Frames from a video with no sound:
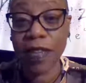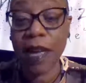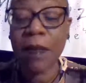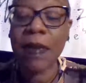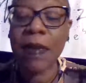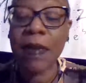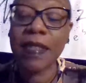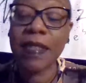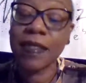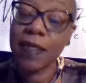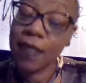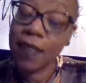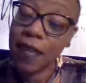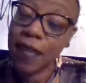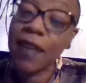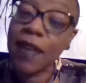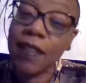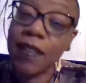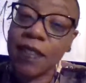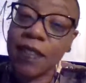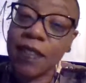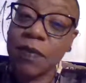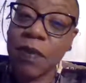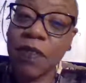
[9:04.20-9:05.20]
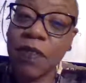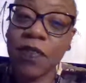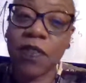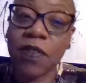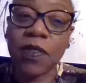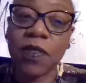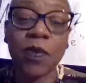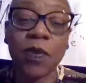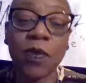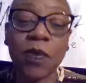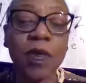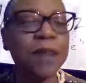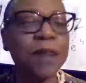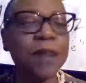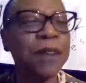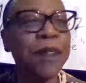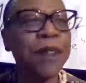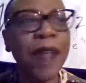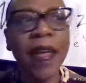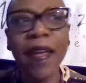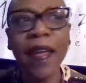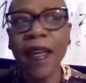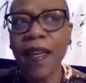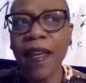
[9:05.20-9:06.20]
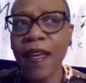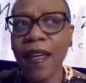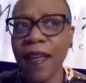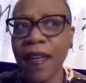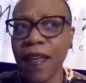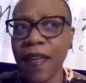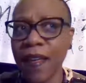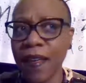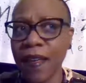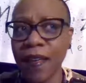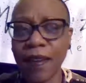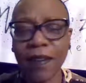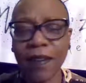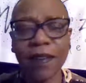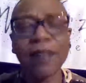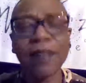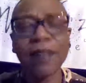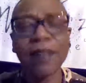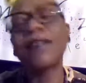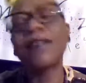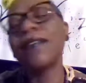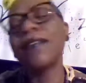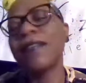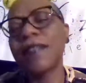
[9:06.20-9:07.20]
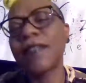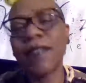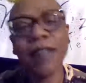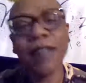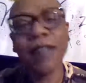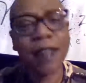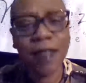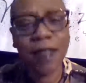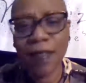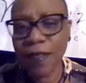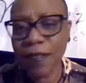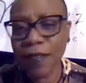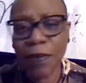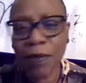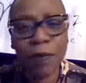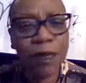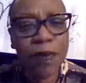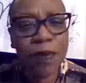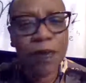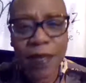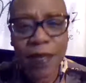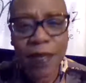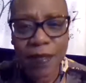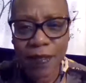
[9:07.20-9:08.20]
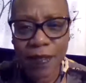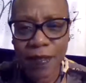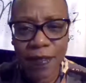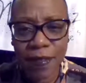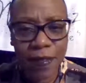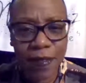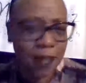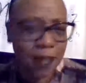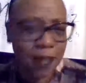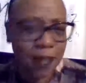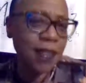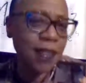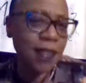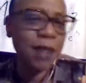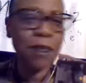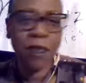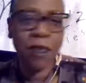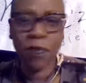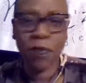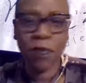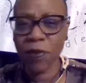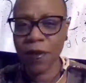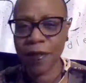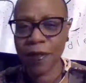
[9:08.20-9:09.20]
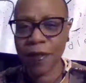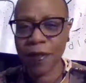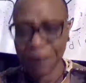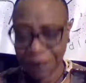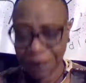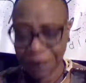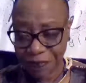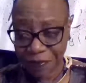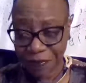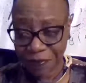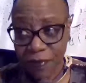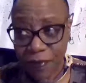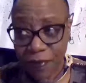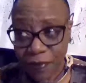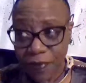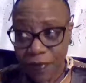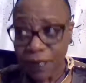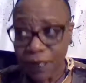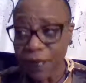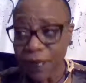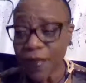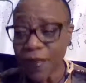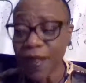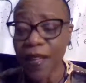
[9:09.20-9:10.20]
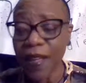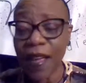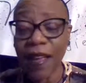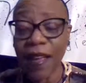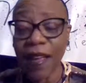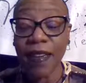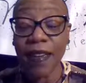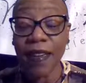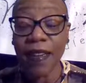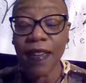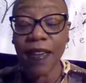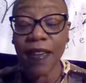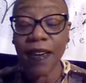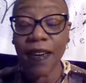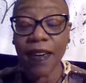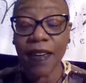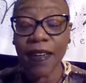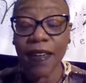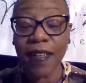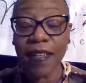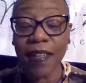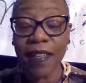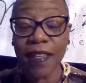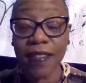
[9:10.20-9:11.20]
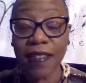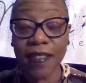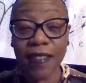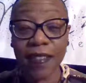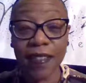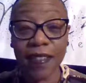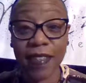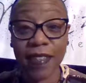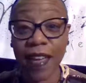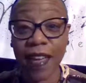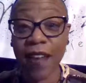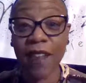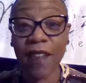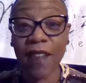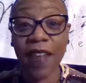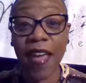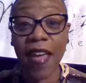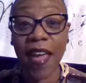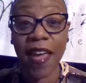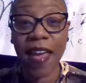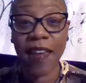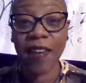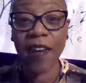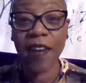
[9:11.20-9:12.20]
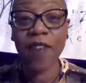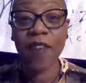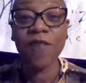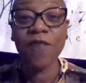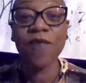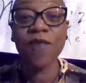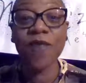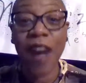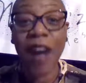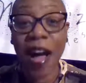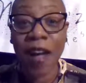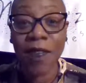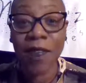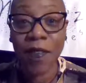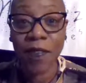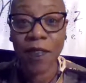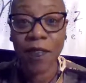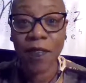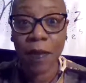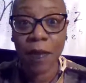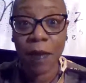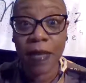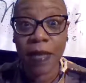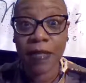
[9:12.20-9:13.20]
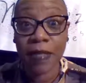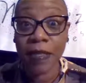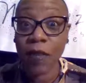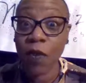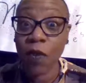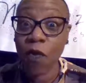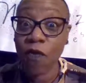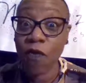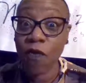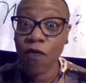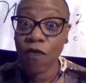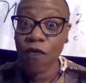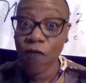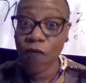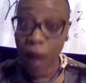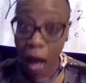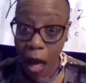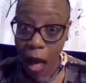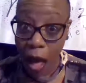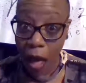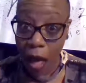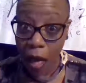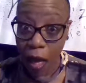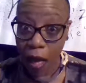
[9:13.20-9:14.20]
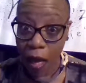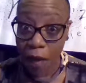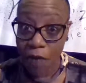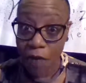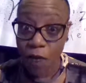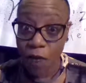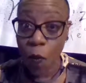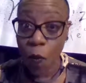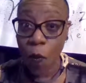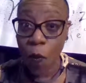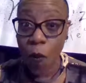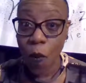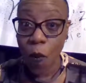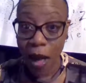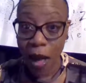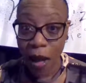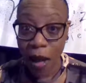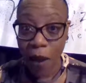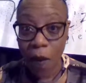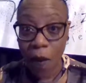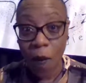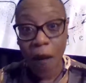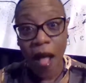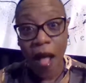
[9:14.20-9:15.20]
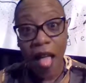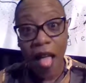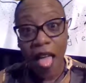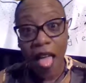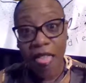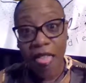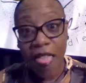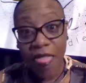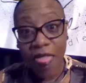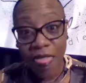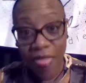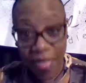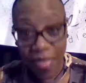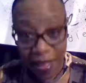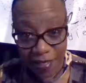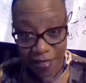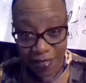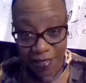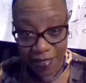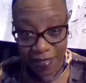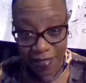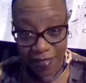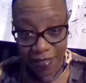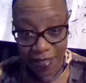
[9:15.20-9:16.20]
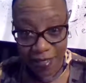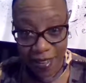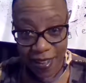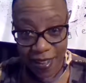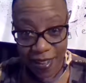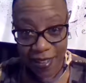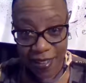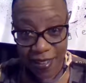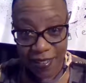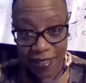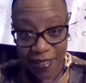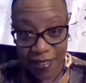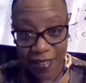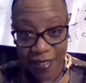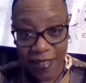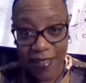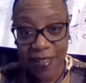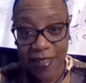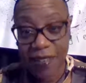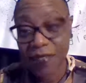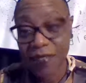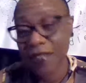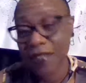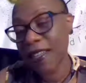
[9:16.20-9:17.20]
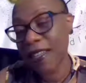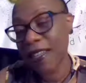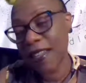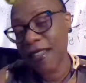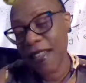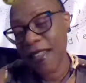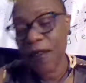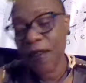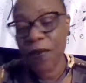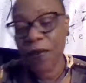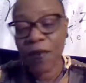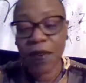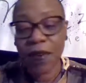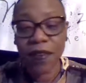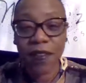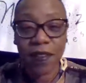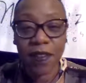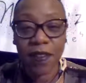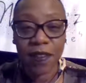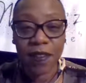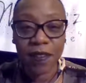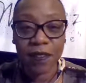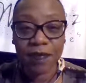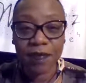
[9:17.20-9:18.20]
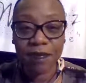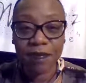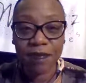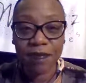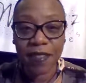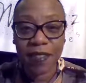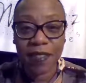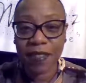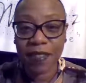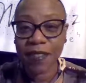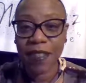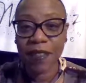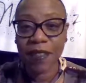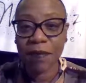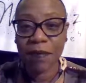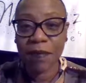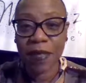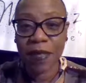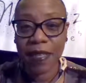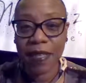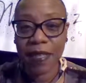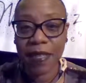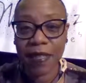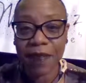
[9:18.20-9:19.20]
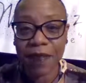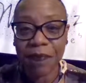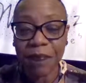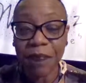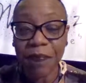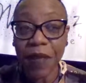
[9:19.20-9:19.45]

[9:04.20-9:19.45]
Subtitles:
time? I said, yeah, it is my first one. He goes, it's nothing. It's a breeze. You sleep through it. And he says, I've had 5 of them. I said, 5? Wow. That's a lot. And he was like, yeah, well, you know, it's not a biggie.